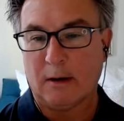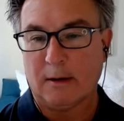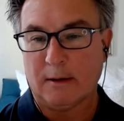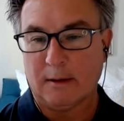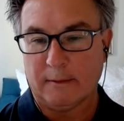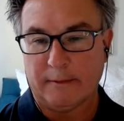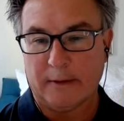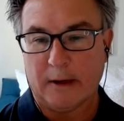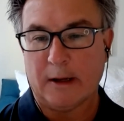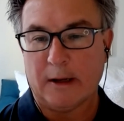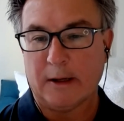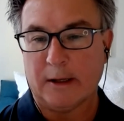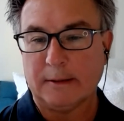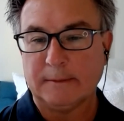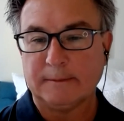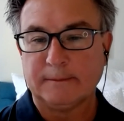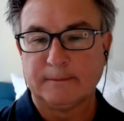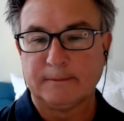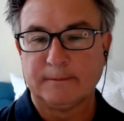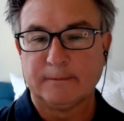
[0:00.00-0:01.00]
in Nevada
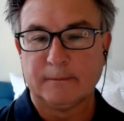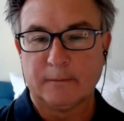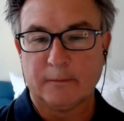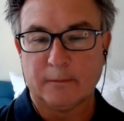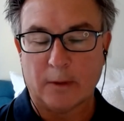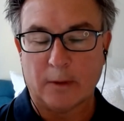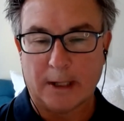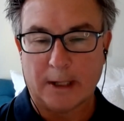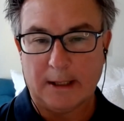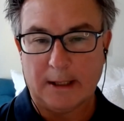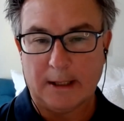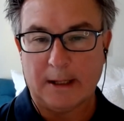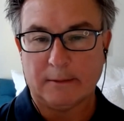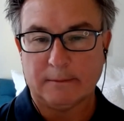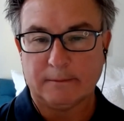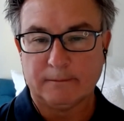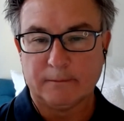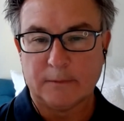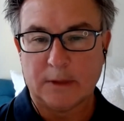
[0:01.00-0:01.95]
right now.